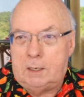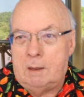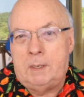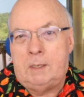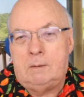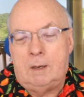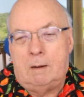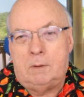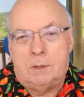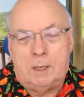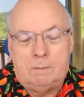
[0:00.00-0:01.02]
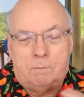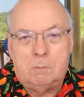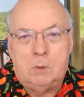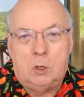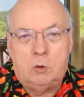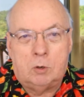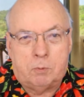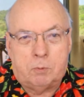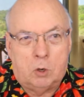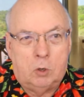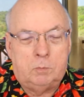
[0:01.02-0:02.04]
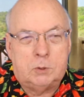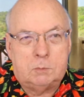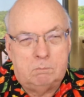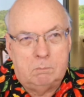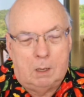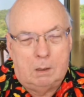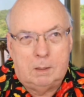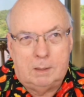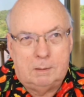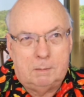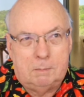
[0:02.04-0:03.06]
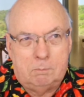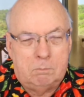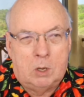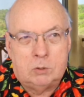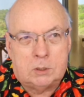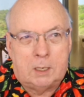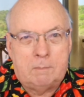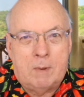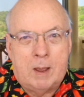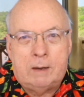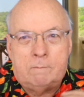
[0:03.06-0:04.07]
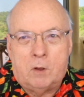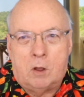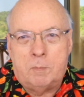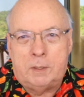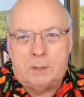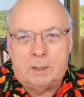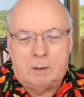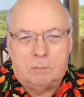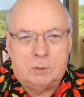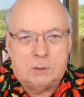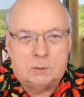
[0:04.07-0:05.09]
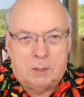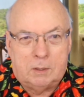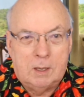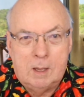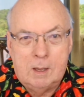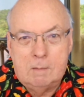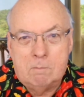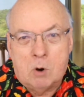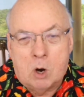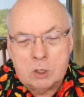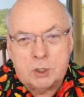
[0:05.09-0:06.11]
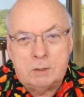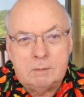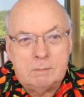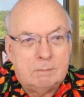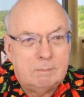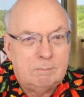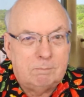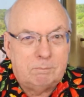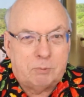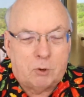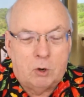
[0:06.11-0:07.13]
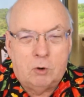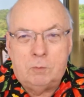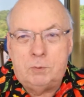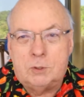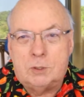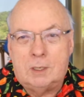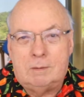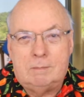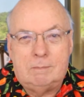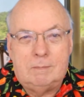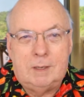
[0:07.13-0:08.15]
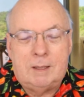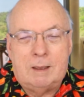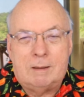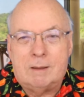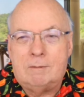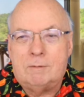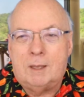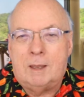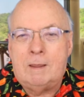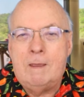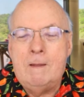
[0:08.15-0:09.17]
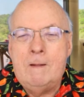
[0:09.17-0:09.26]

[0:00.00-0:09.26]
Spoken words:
I mean, everything from lunar probes. Mostly my involvement there was with Martian probes and that kind of thing.